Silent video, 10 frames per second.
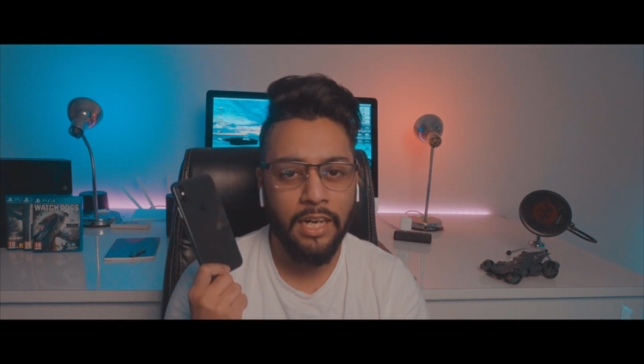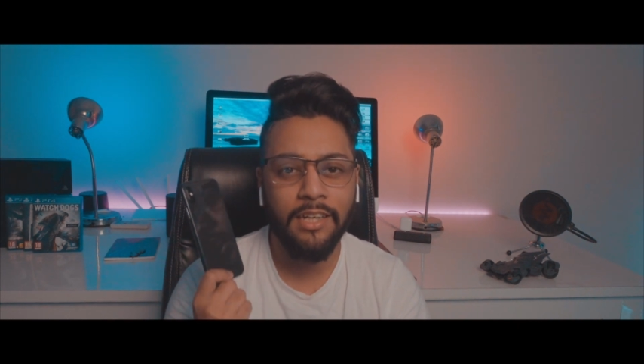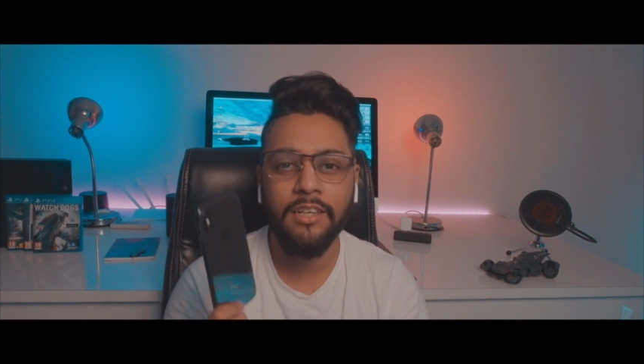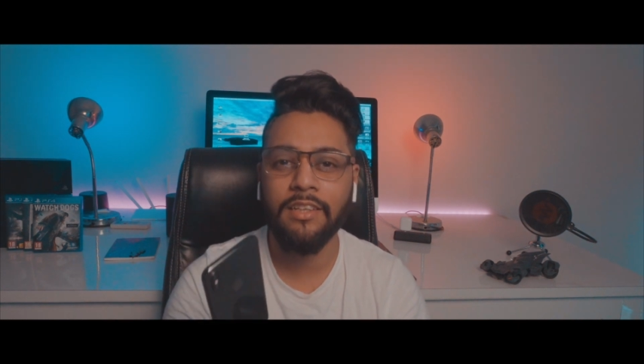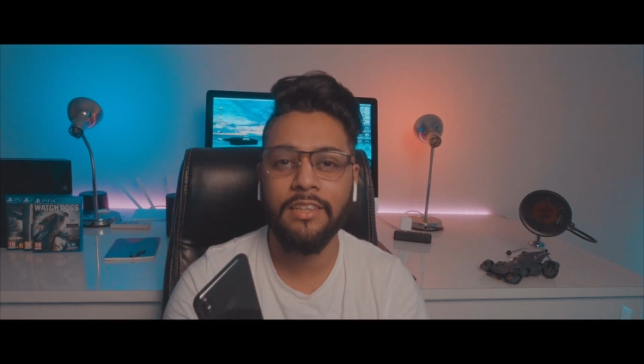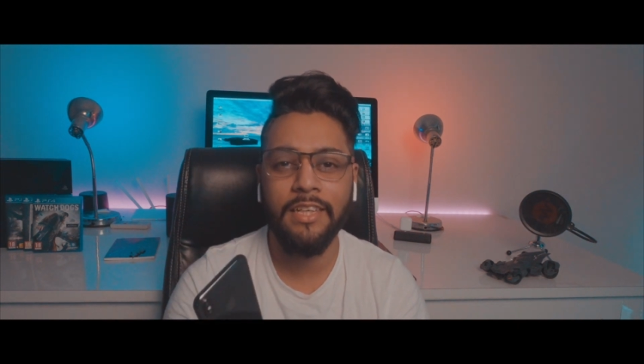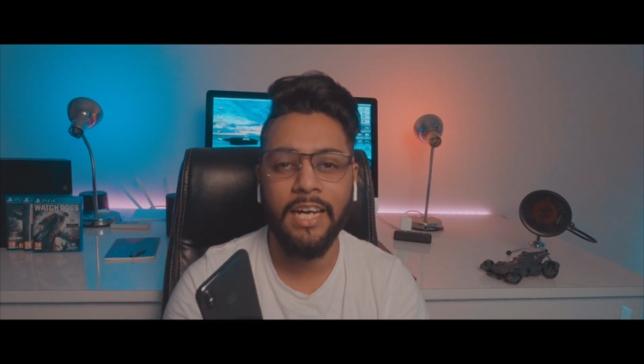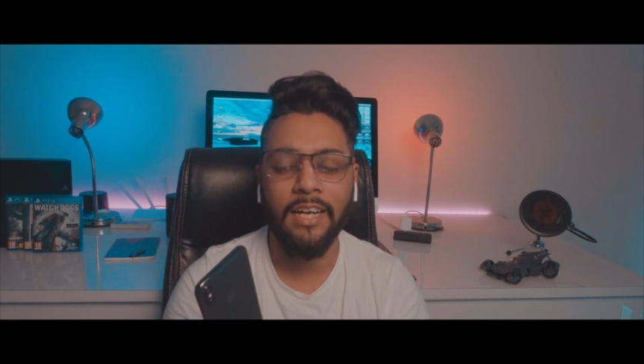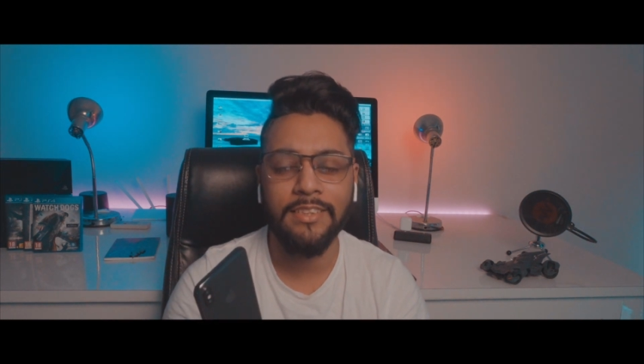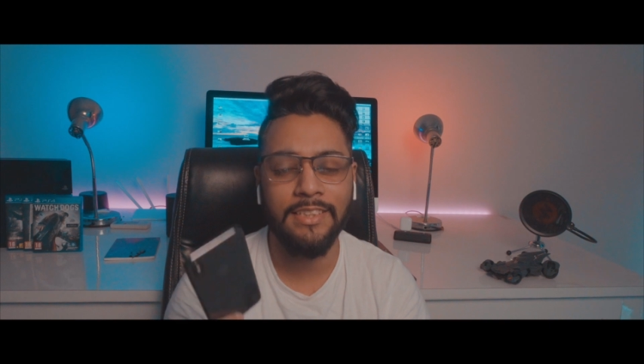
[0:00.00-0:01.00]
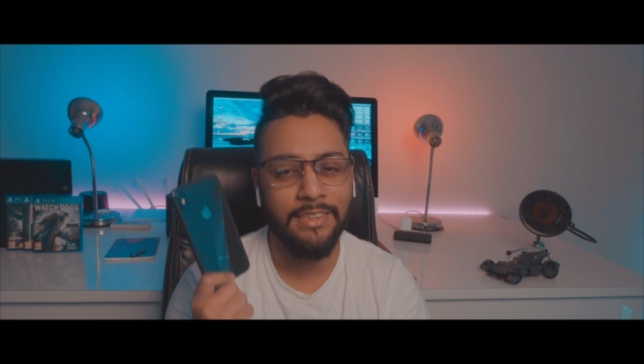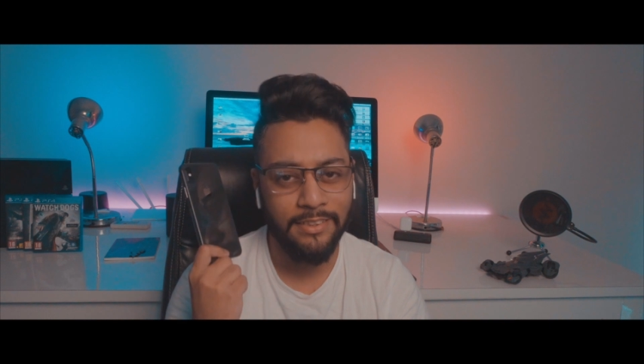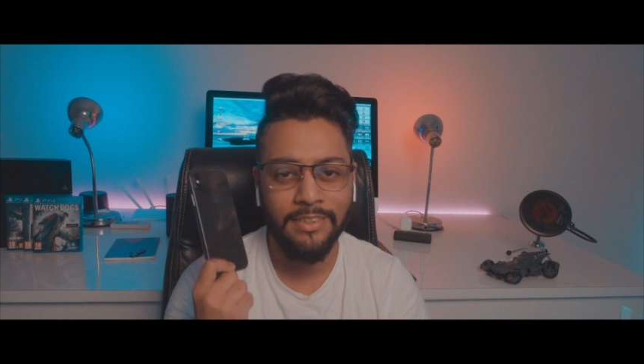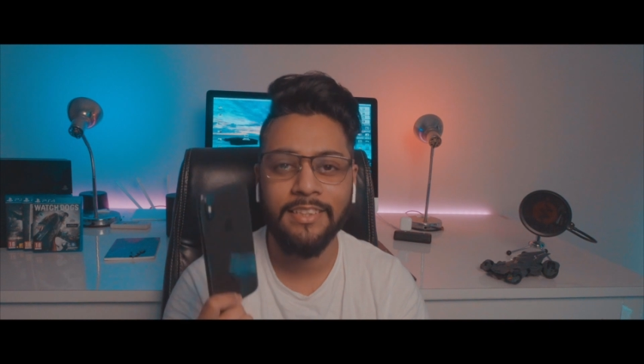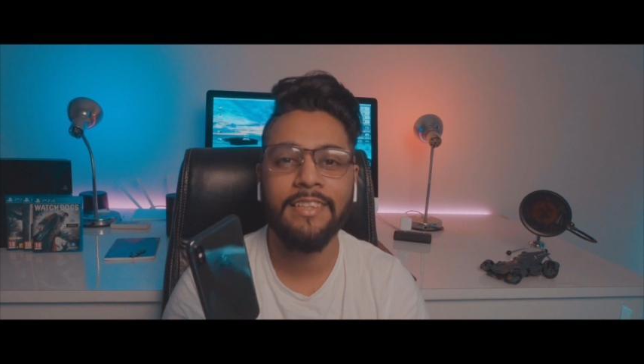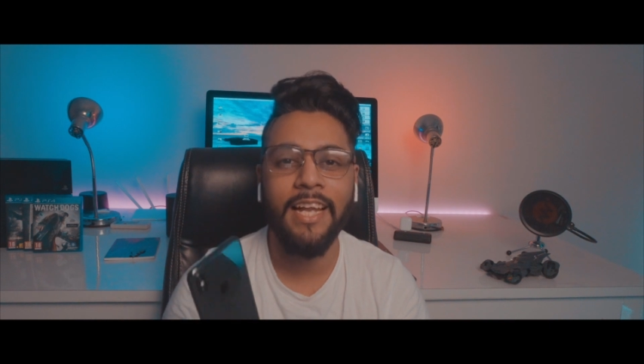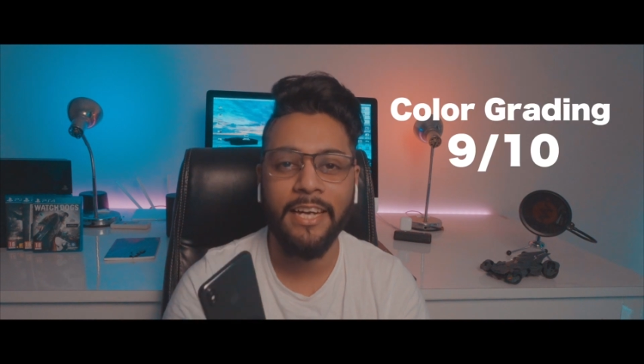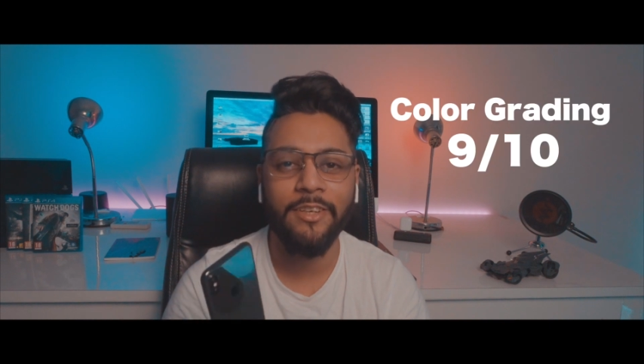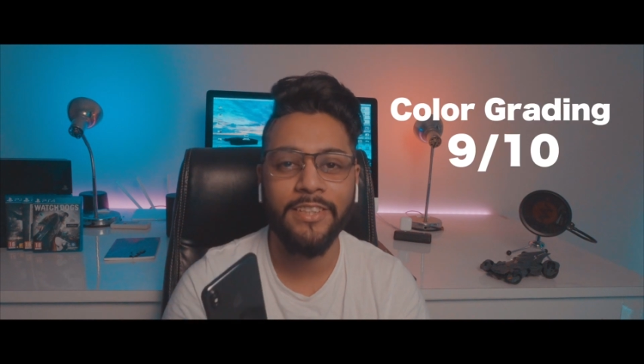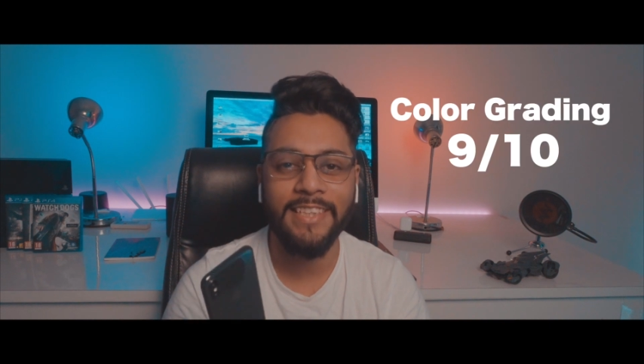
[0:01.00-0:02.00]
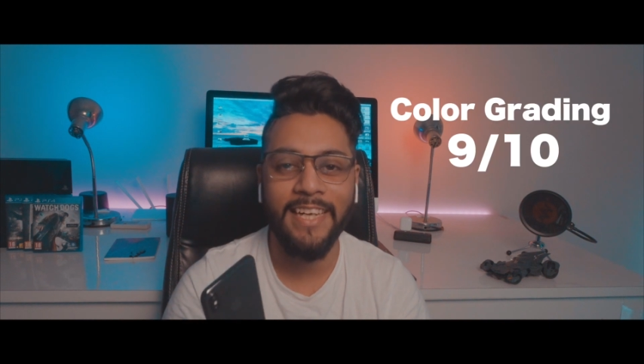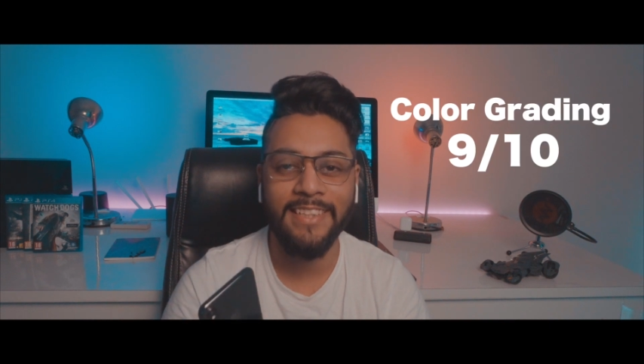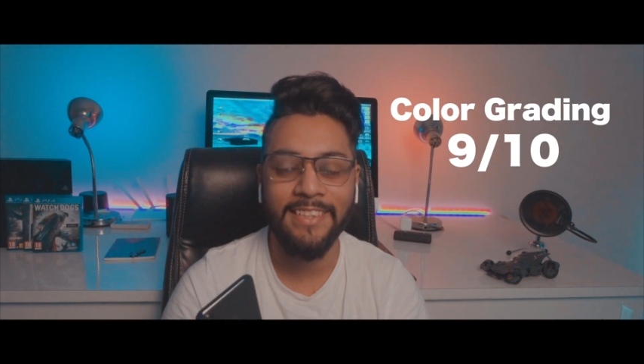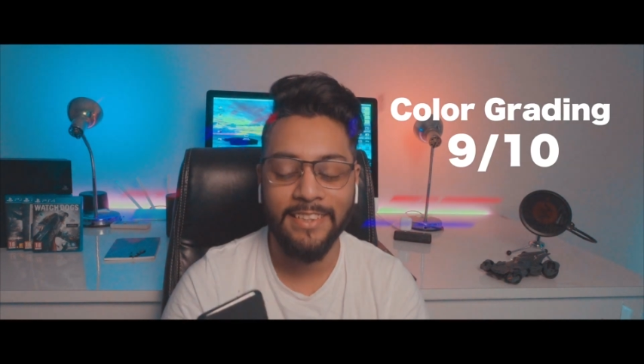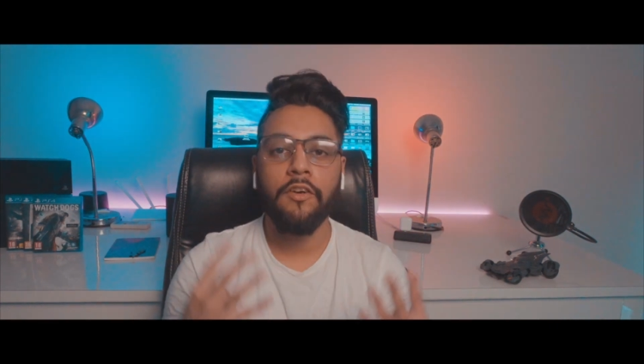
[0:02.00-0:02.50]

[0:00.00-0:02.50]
a classy 9 on 10.